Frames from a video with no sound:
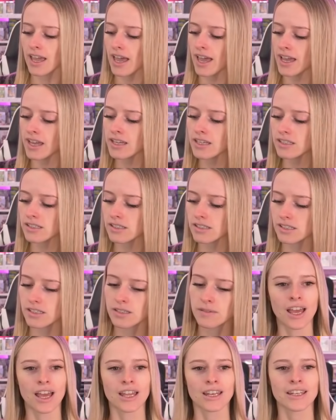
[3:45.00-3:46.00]
8.
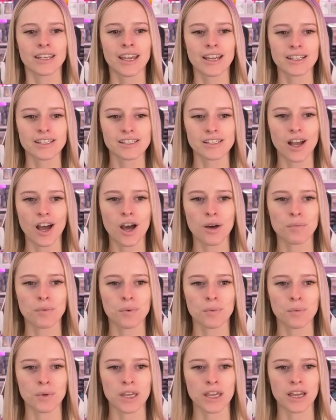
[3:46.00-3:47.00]
Next up,
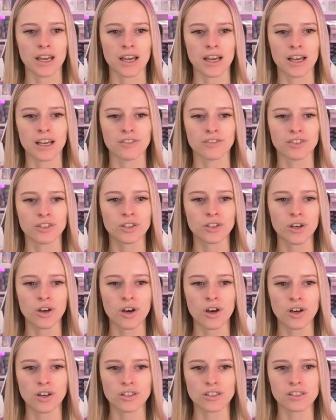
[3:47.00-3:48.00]
we have
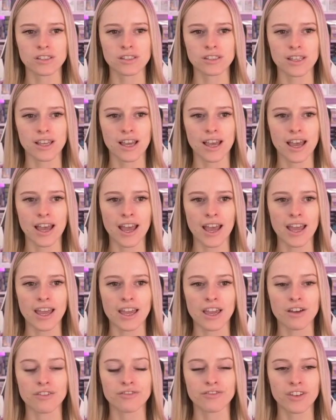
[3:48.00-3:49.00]
got
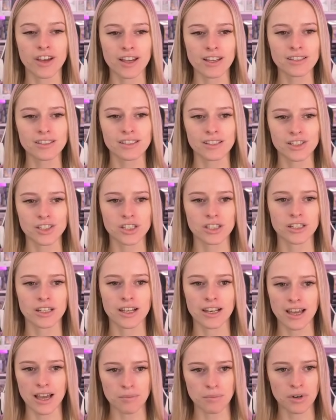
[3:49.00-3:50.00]
a first edition
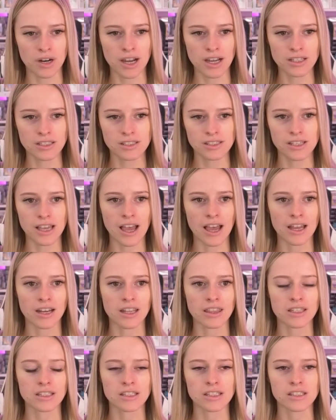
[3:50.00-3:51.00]
Lapras, and
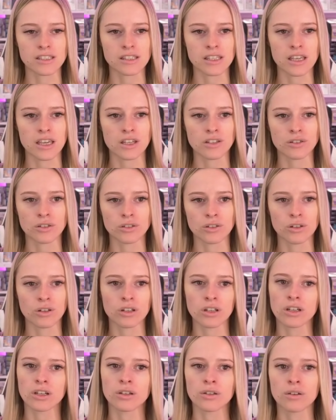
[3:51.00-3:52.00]
this is the
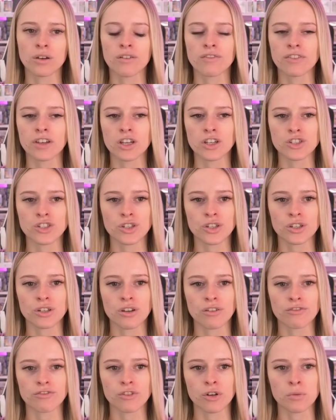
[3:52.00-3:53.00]
non-holo version
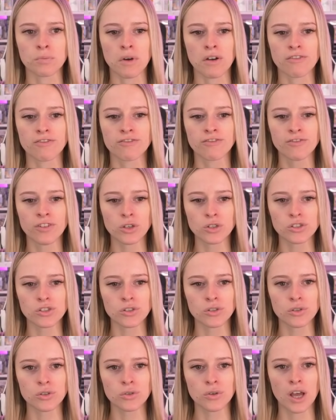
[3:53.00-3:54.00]
from
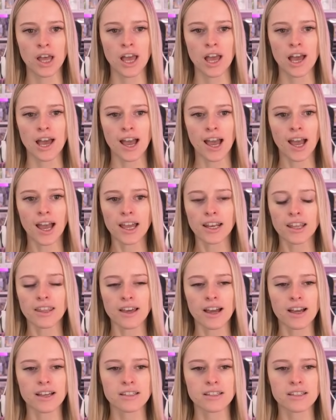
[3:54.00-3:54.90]
Fossil, and that has